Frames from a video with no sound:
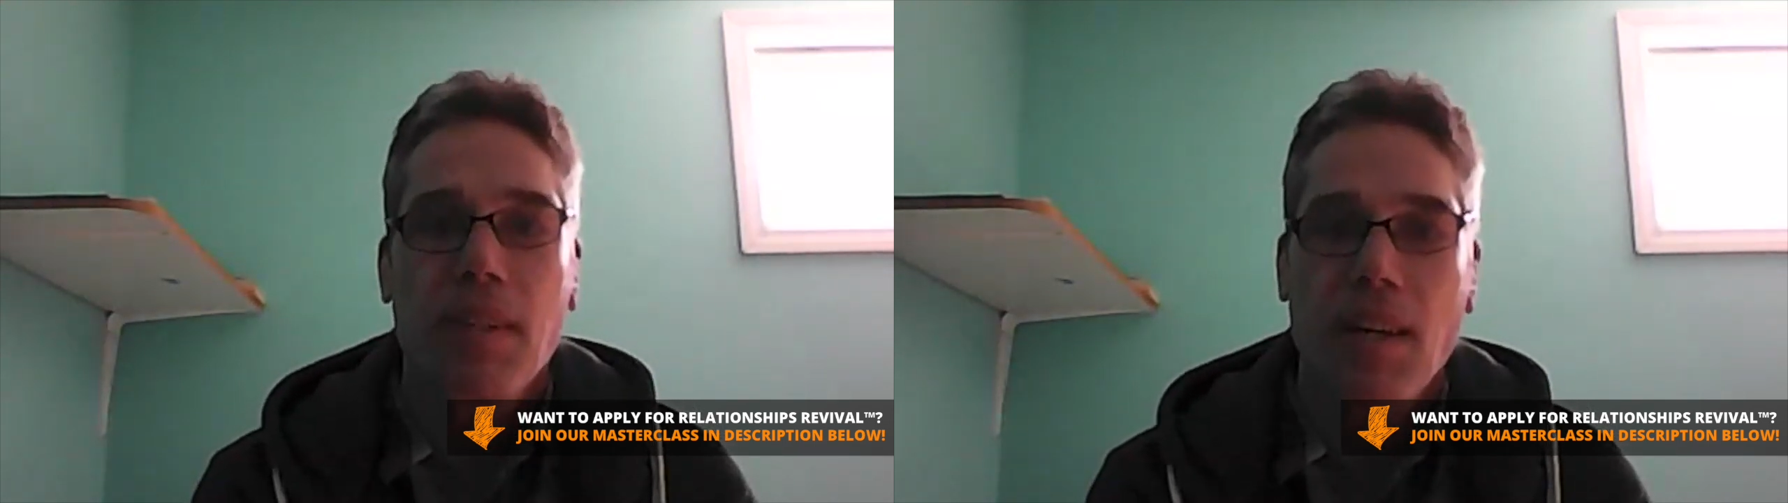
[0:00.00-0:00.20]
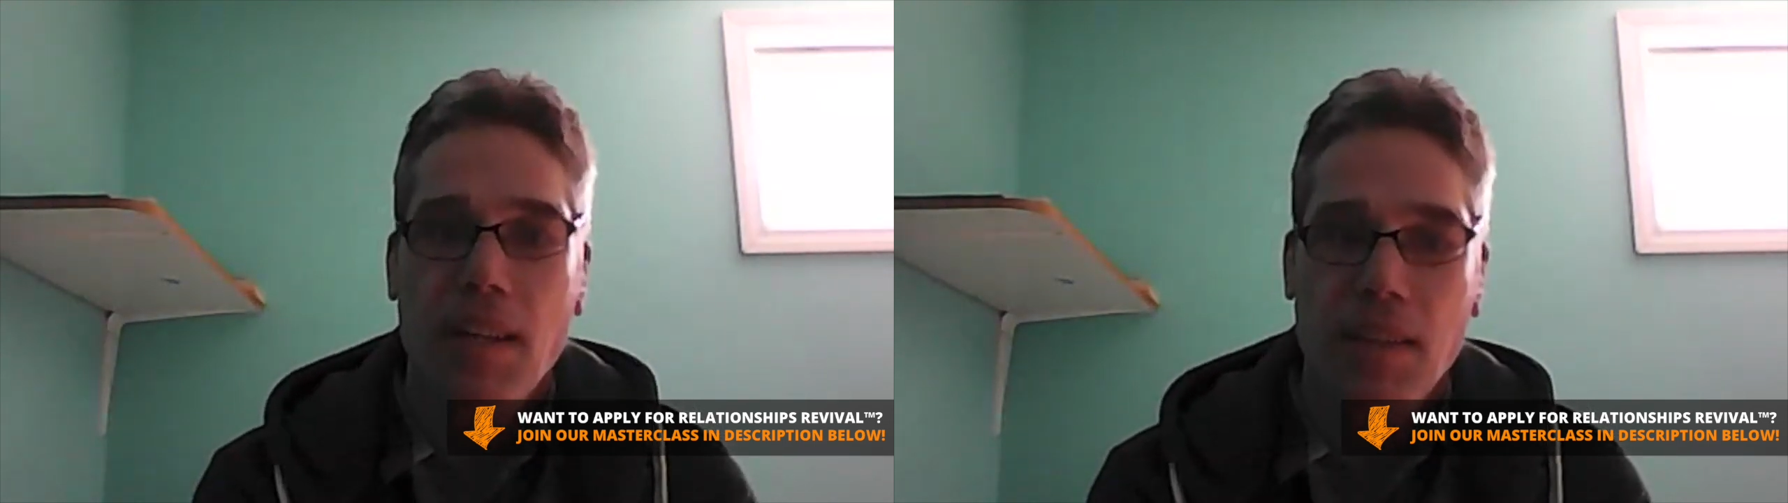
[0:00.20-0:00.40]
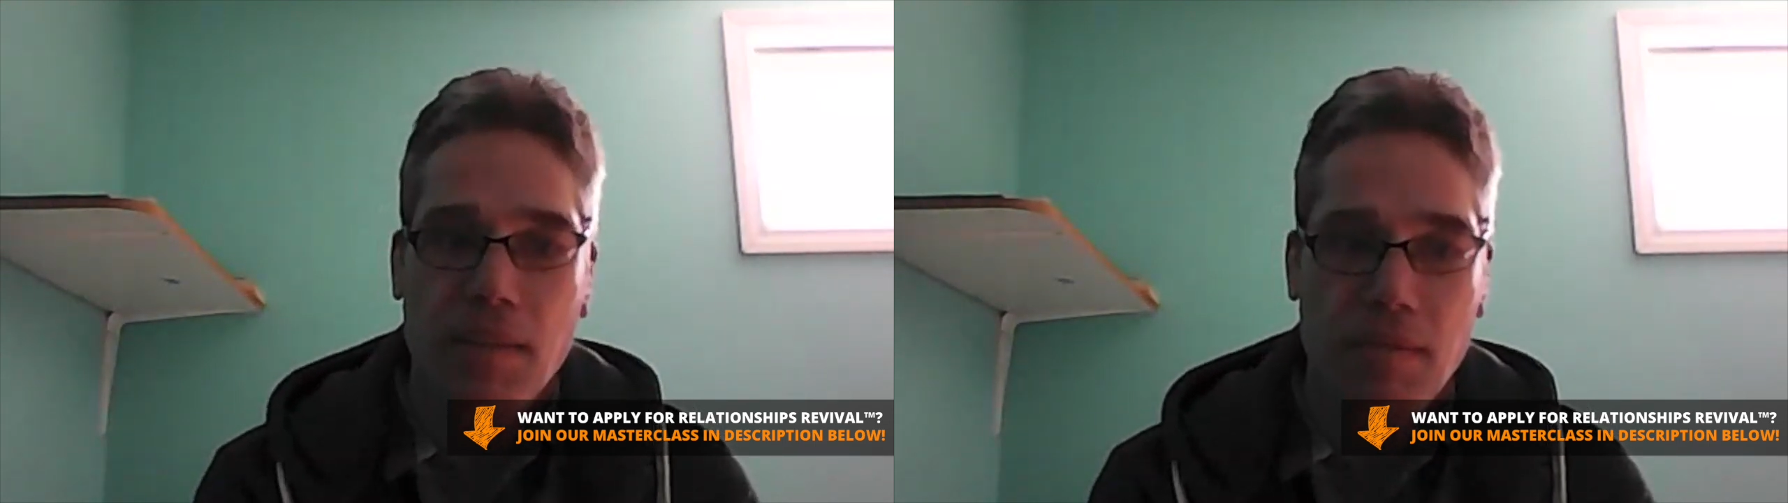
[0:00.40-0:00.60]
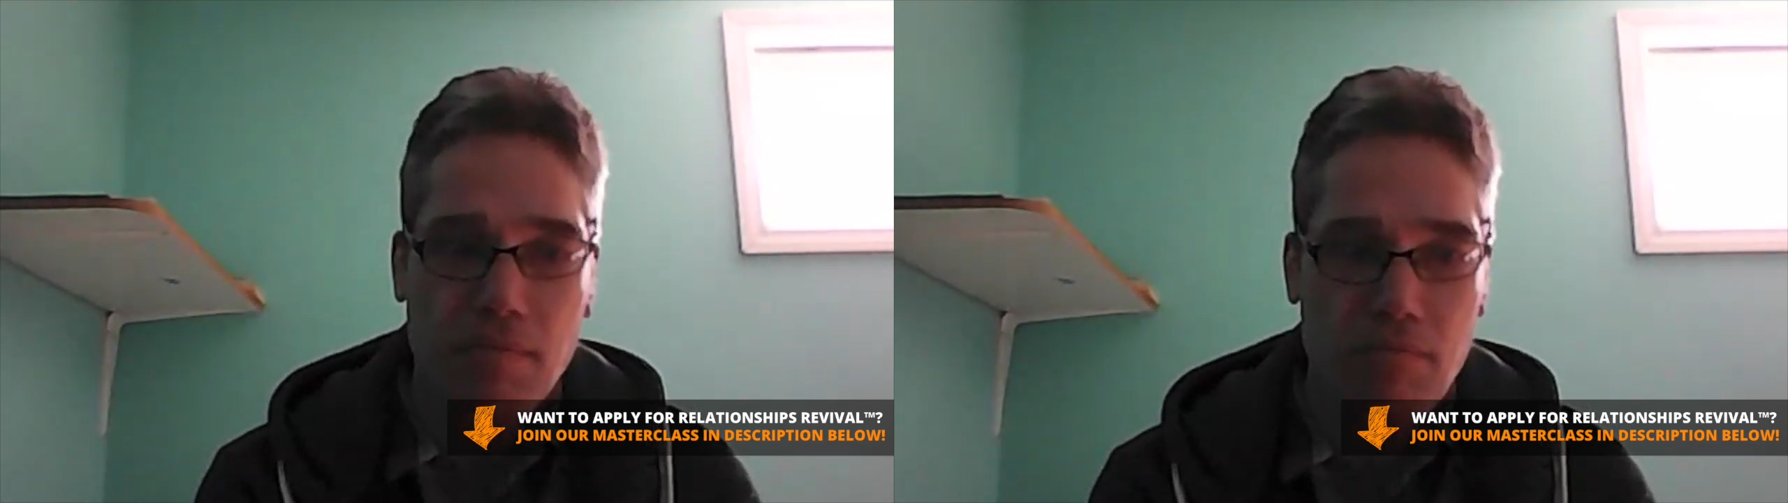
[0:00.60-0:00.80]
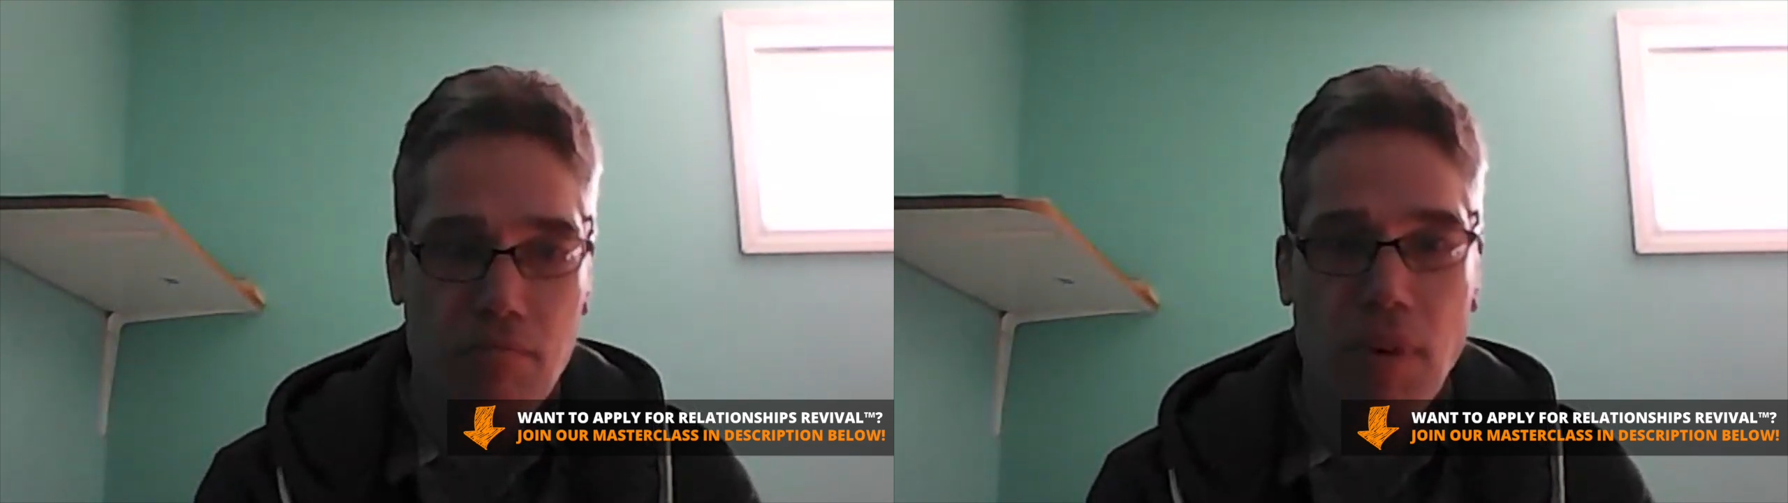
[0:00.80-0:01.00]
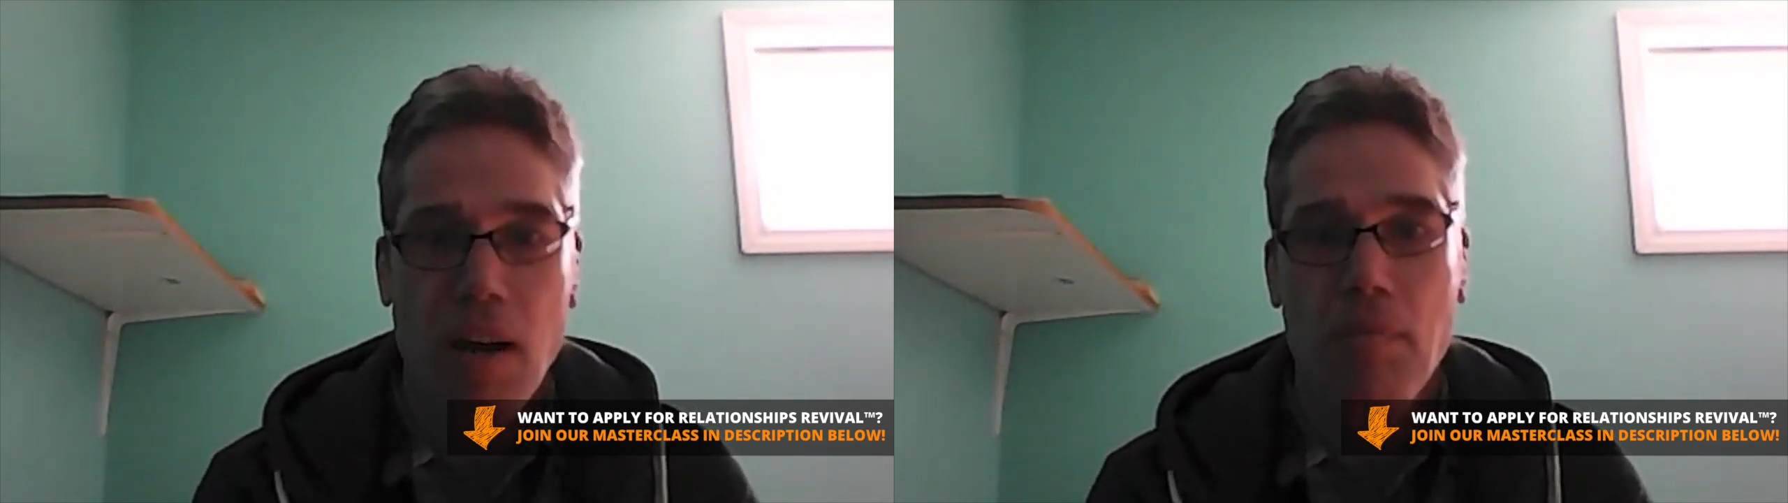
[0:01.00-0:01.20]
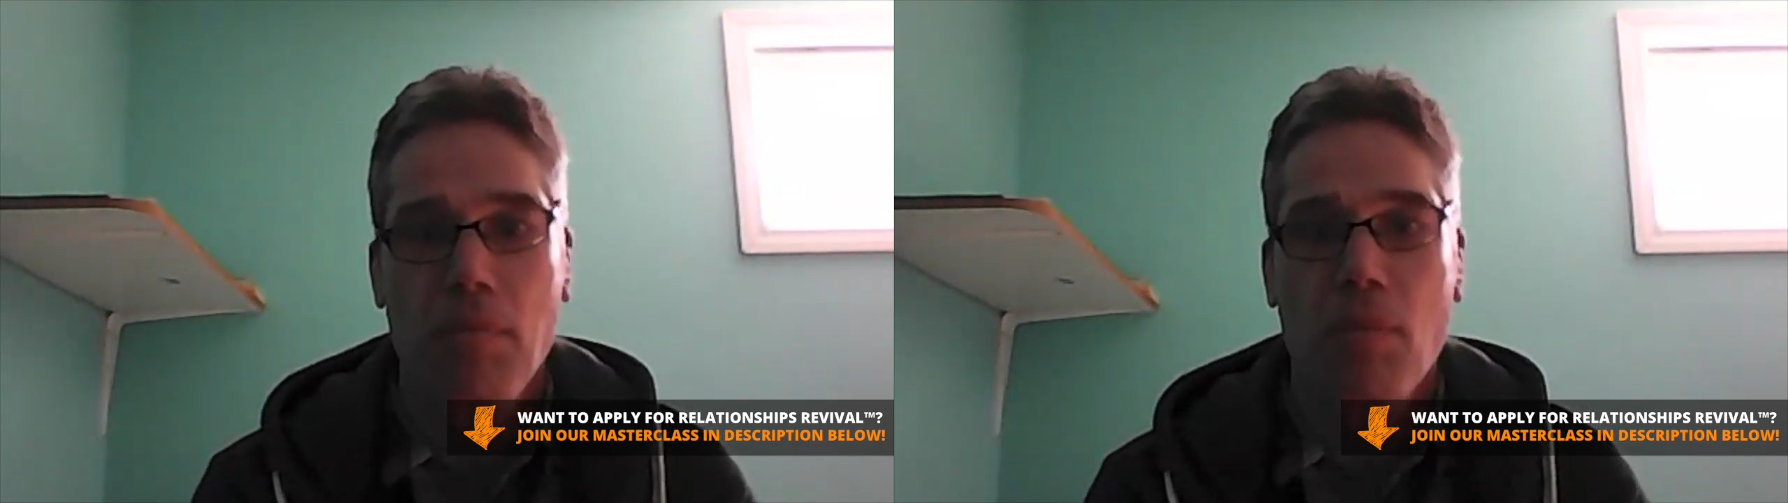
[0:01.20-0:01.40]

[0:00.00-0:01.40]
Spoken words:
and I'm